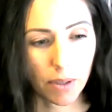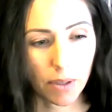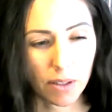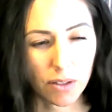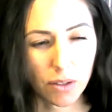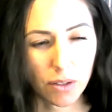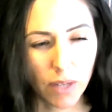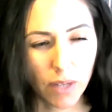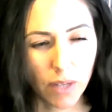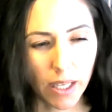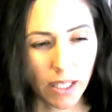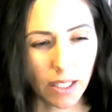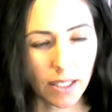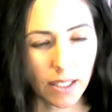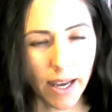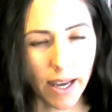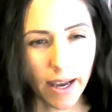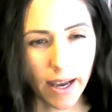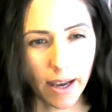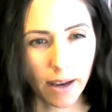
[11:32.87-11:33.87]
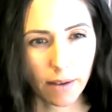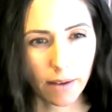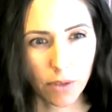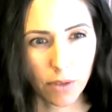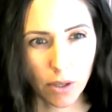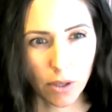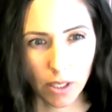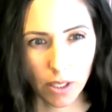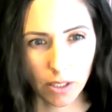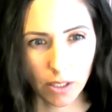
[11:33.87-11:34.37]
do they need to have
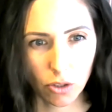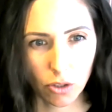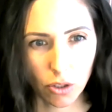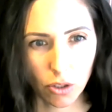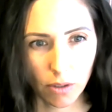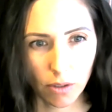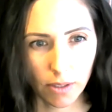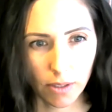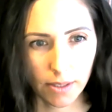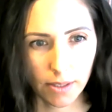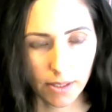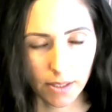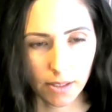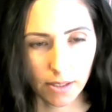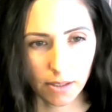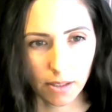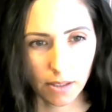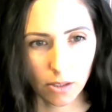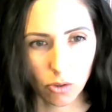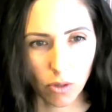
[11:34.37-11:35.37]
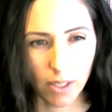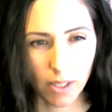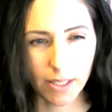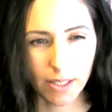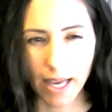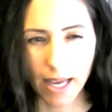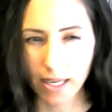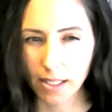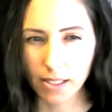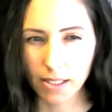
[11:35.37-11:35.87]
their insurance, the trust
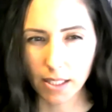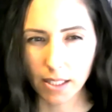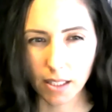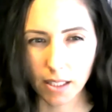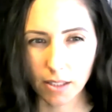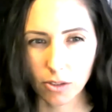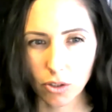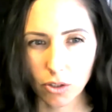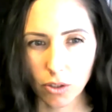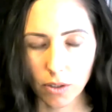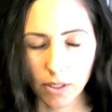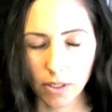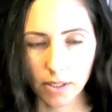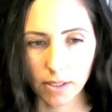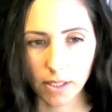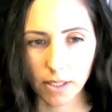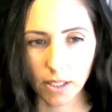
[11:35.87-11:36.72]
added to the insurance?